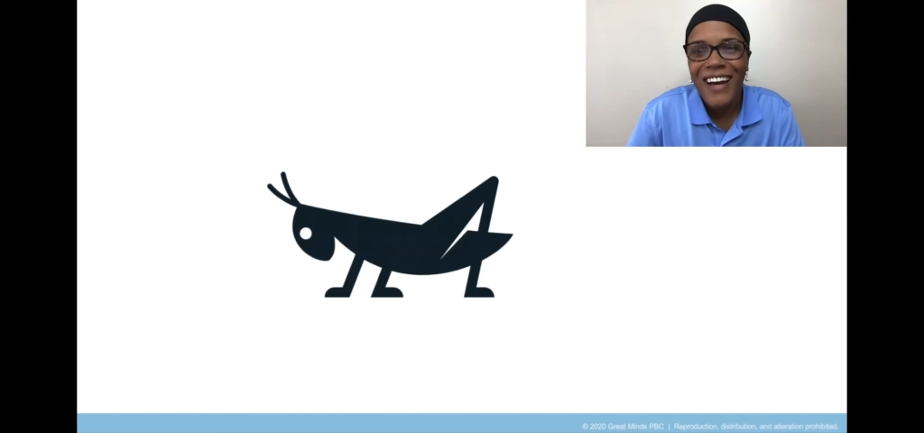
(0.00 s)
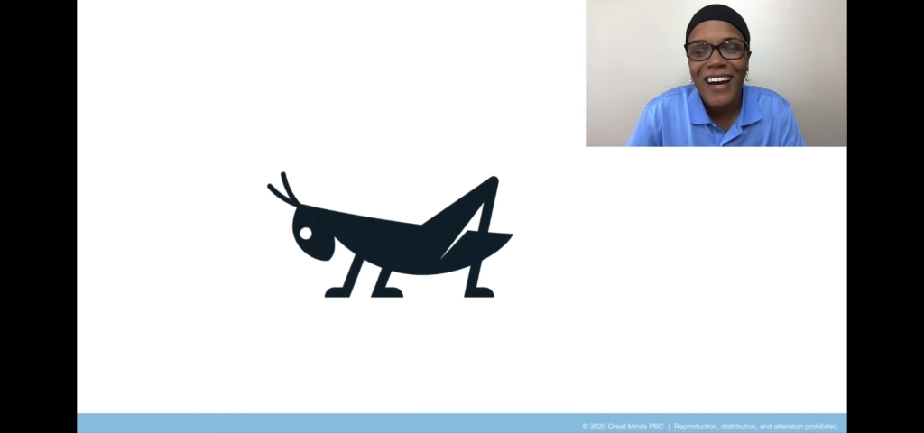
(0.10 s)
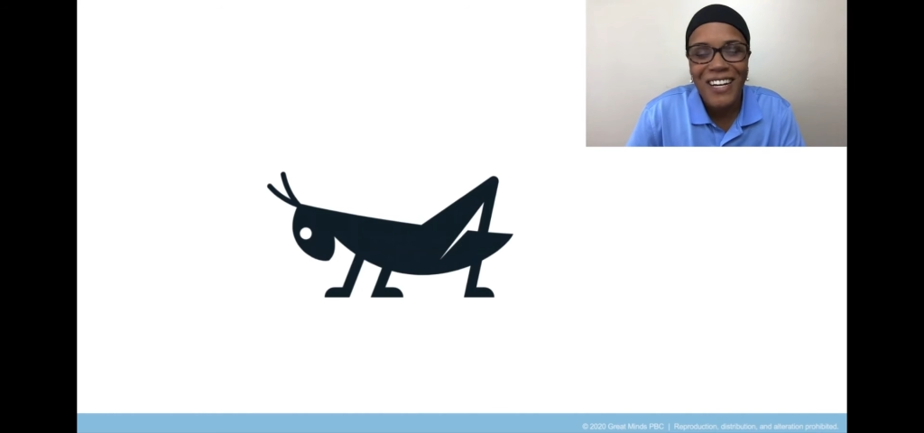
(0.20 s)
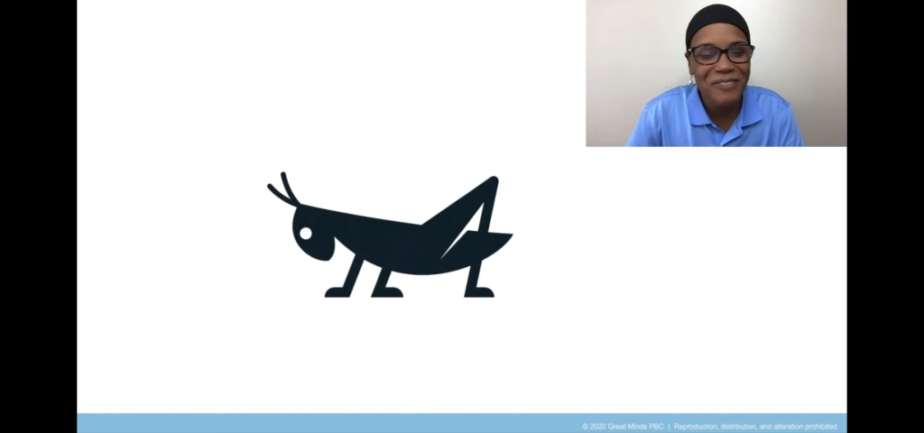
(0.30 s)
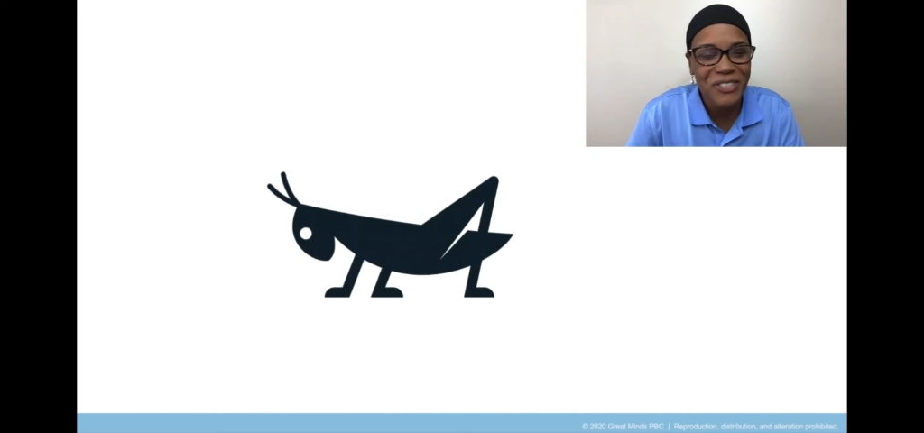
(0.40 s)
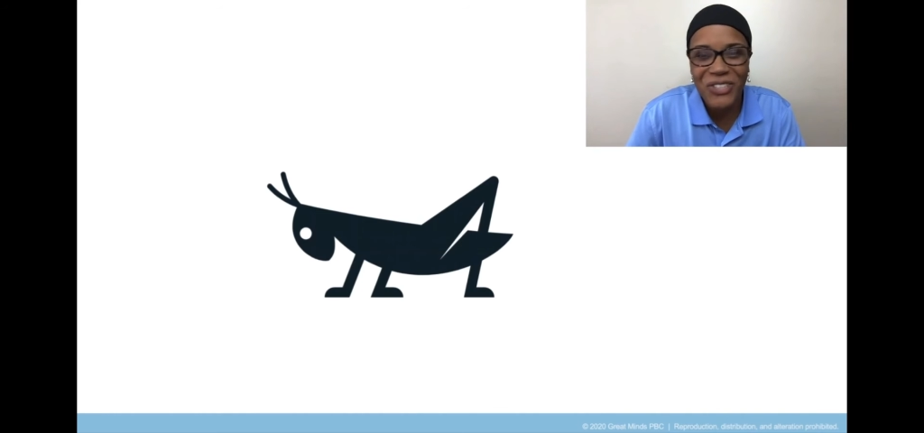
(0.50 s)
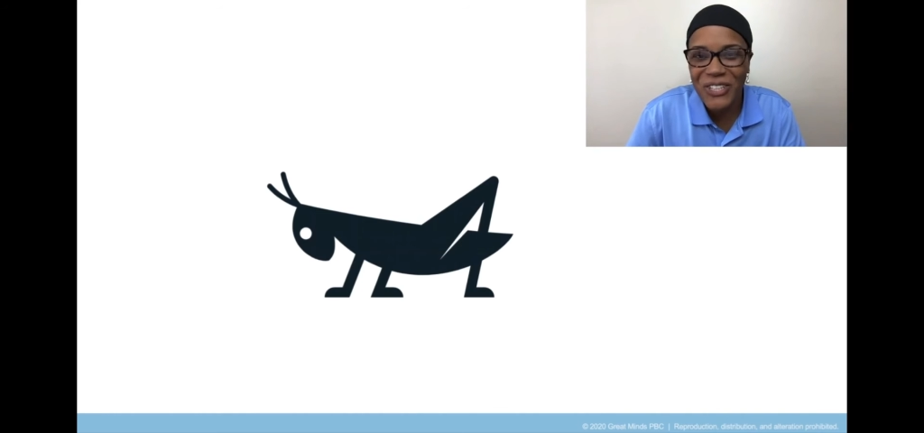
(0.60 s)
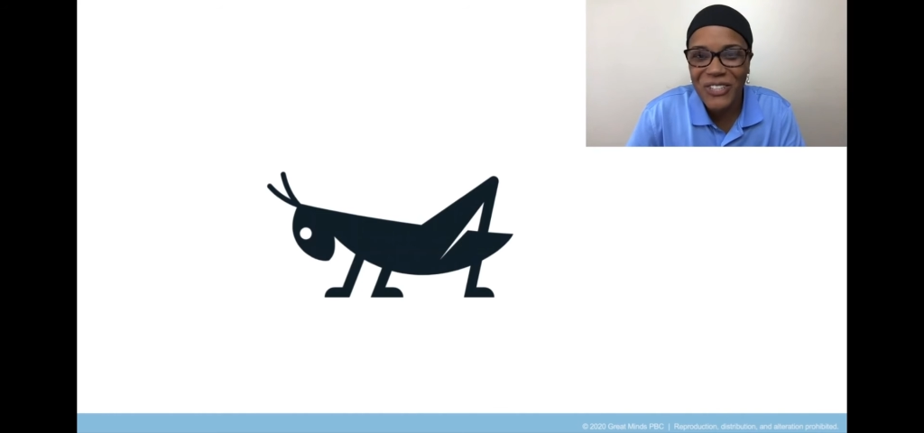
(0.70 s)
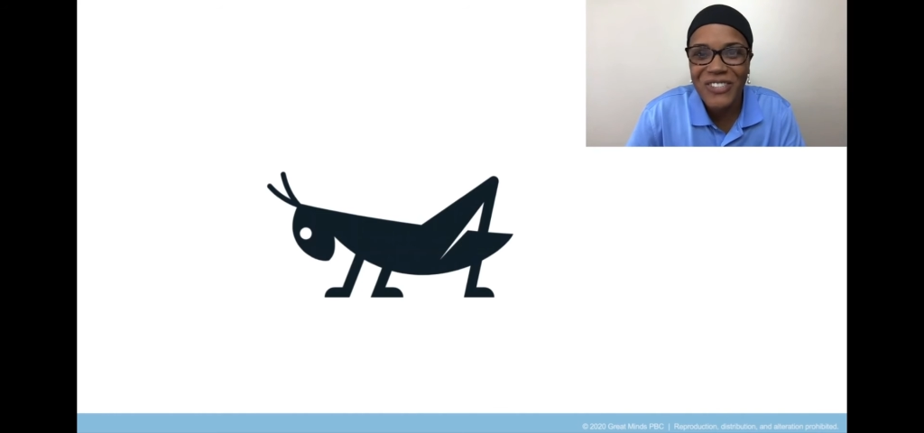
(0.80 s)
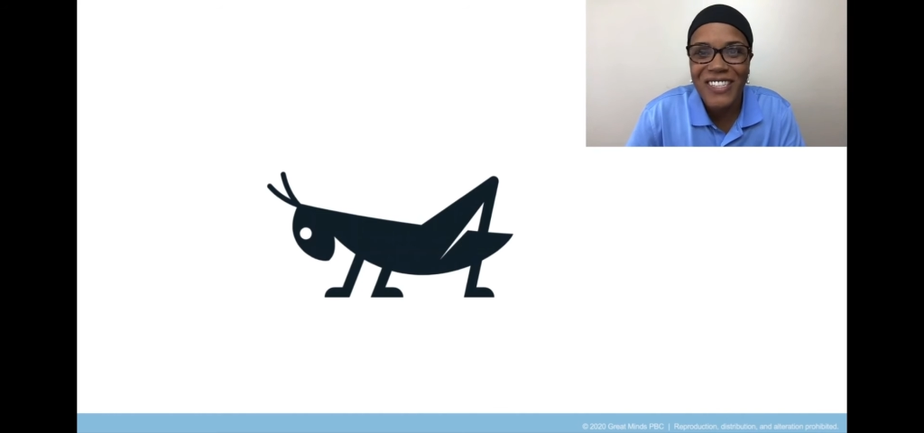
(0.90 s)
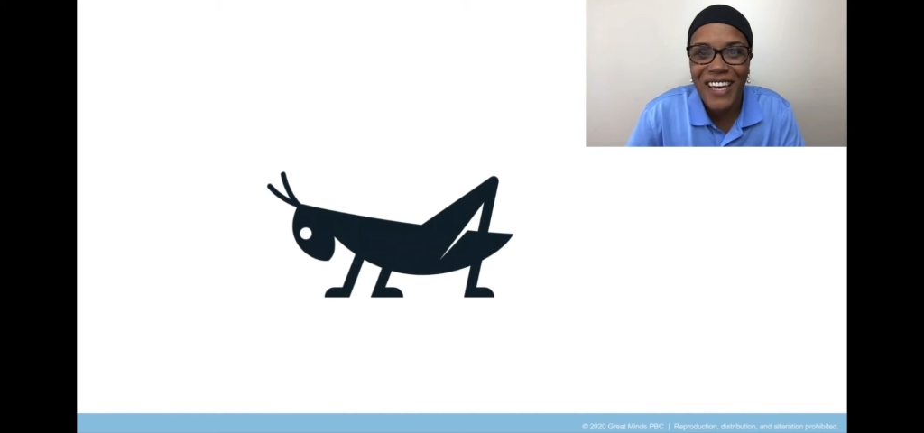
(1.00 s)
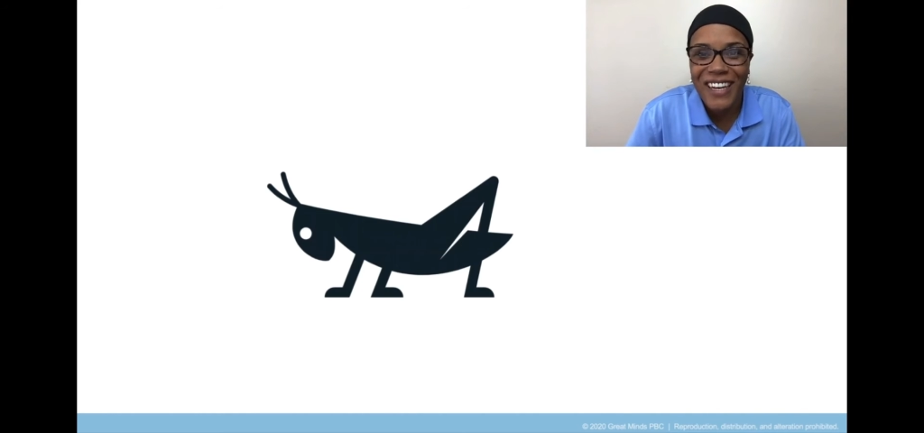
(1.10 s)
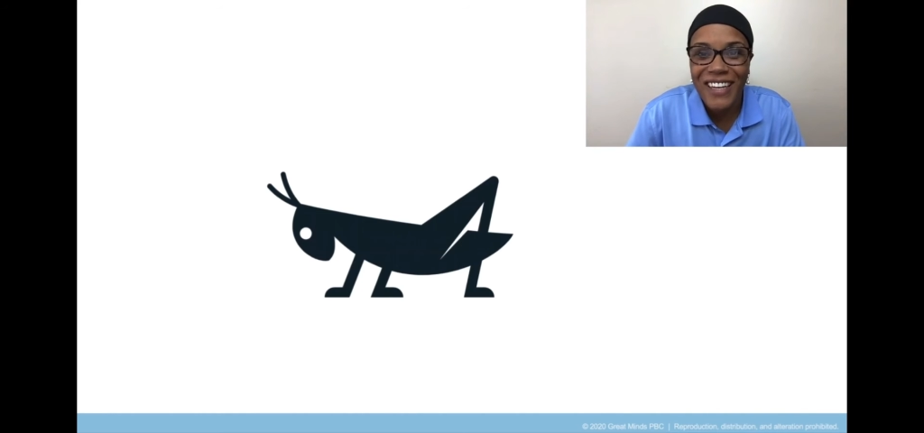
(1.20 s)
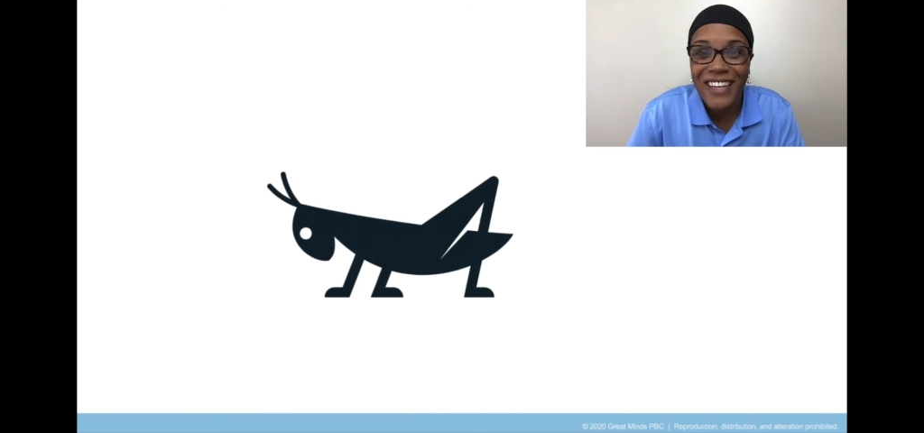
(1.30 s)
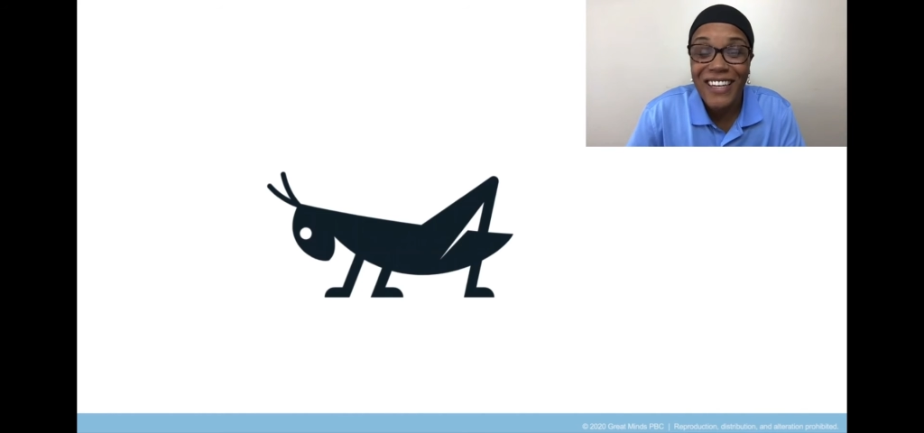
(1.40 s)
I'm sure you said
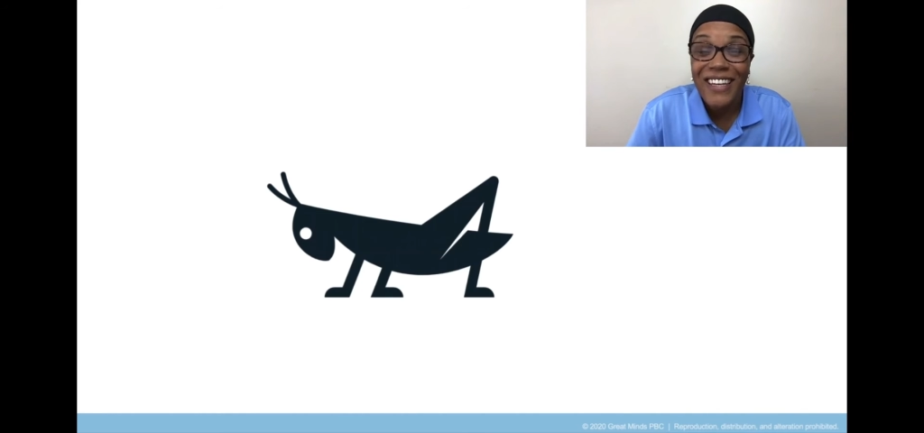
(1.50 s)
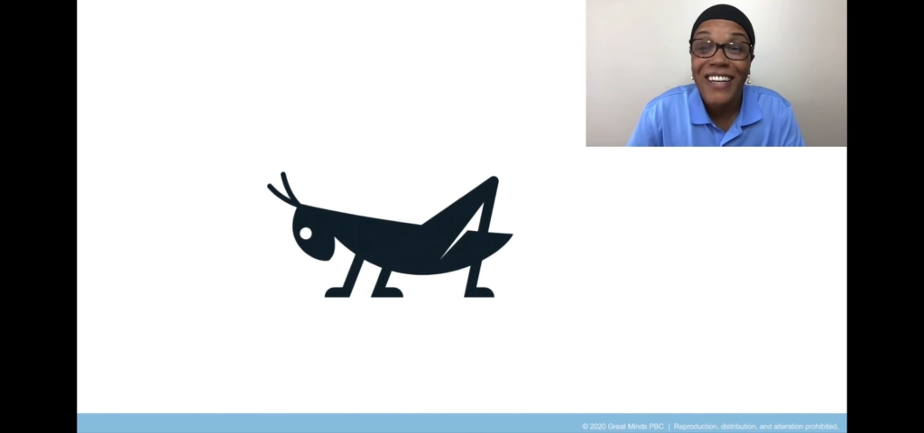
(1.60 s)
it.